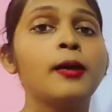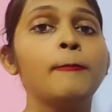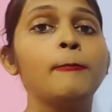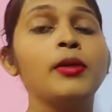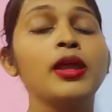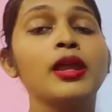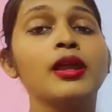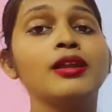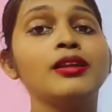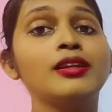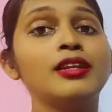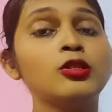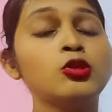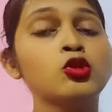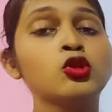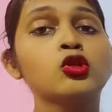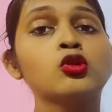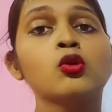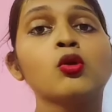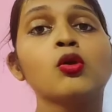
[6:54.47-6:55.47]
may
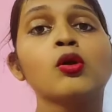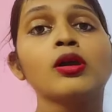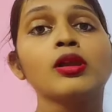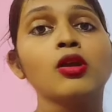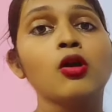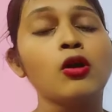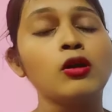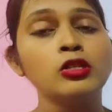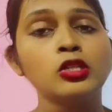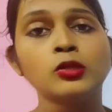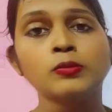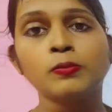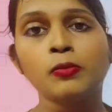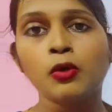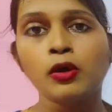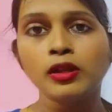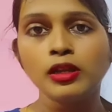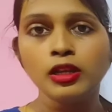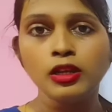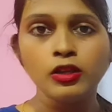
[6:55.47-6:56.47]
destroy or
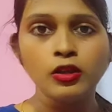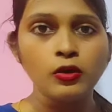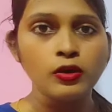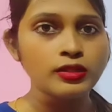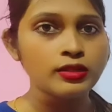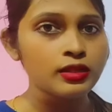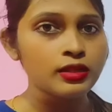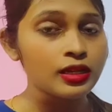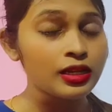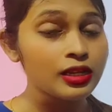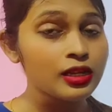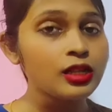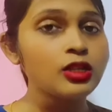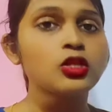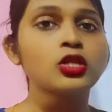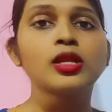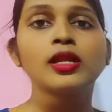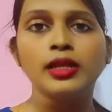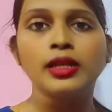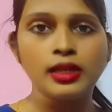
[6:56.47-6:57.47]
spoil your
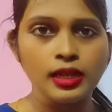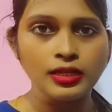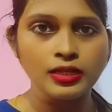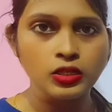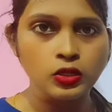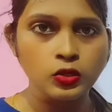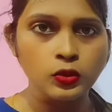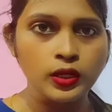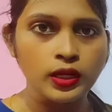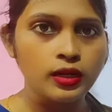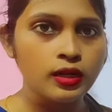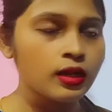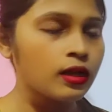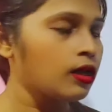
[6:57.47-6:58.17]
sericulture industry.